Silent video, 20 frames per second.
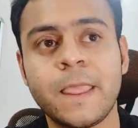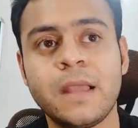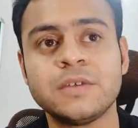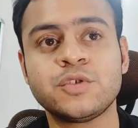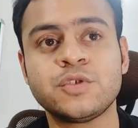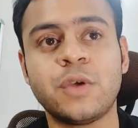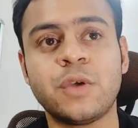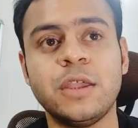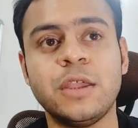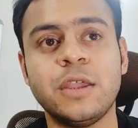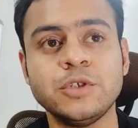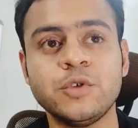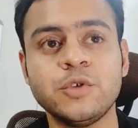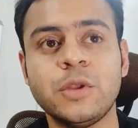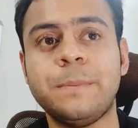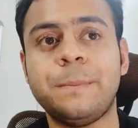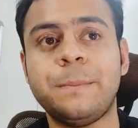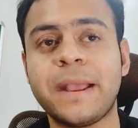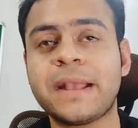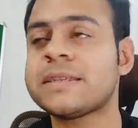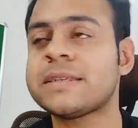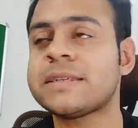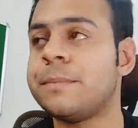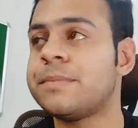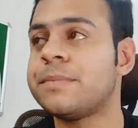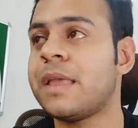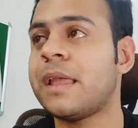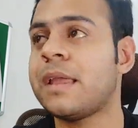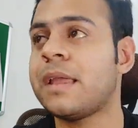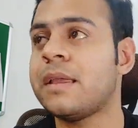So I usually pick
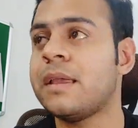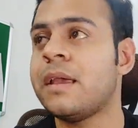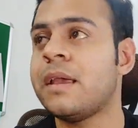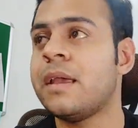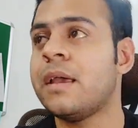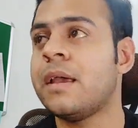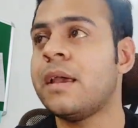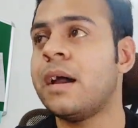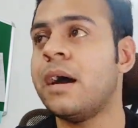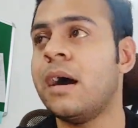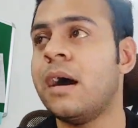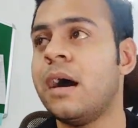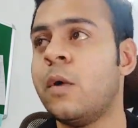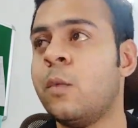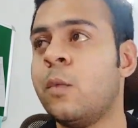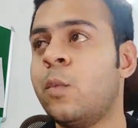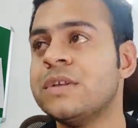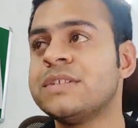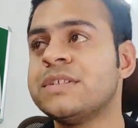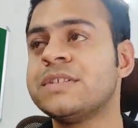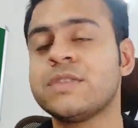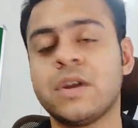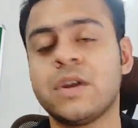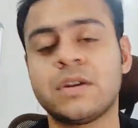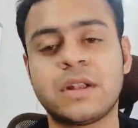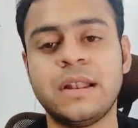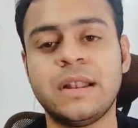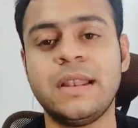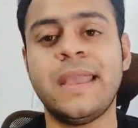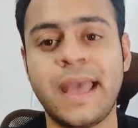something which
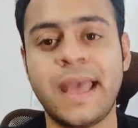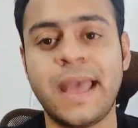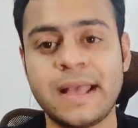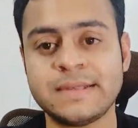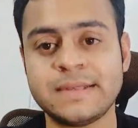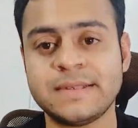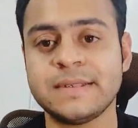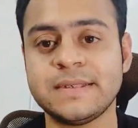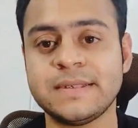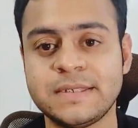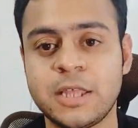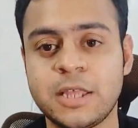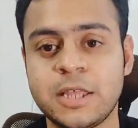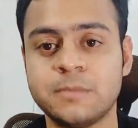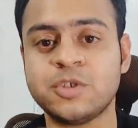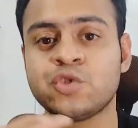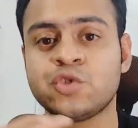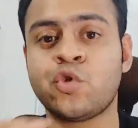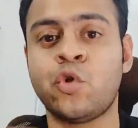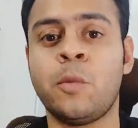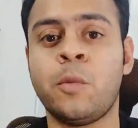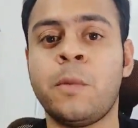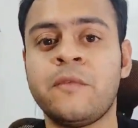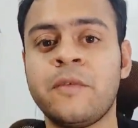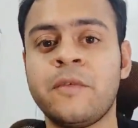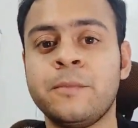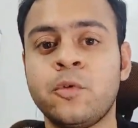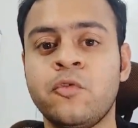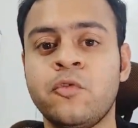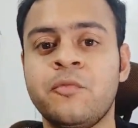certainly has some scope of
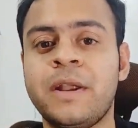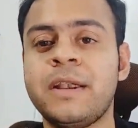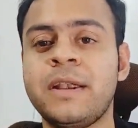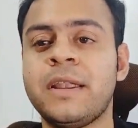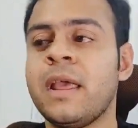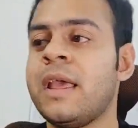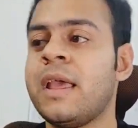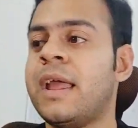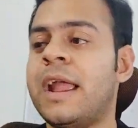improvement.